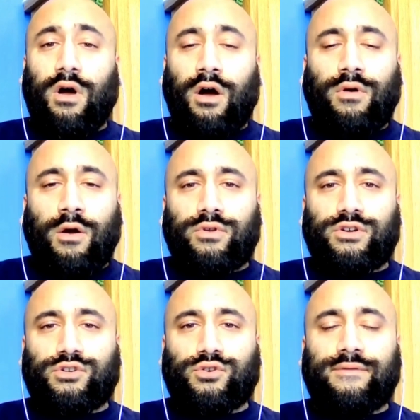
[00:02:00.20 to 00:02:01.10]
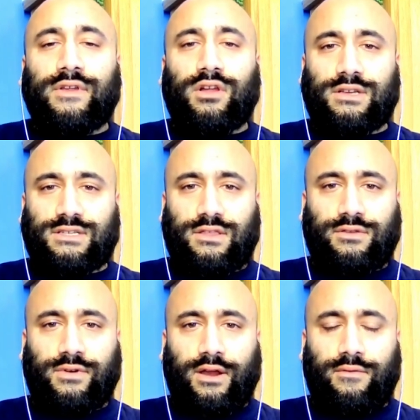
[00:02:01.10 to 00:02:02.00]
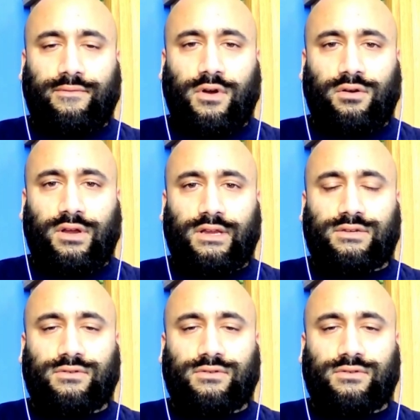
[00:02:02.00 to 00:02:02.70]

Well, I wouldn't trivialise the threat of far-right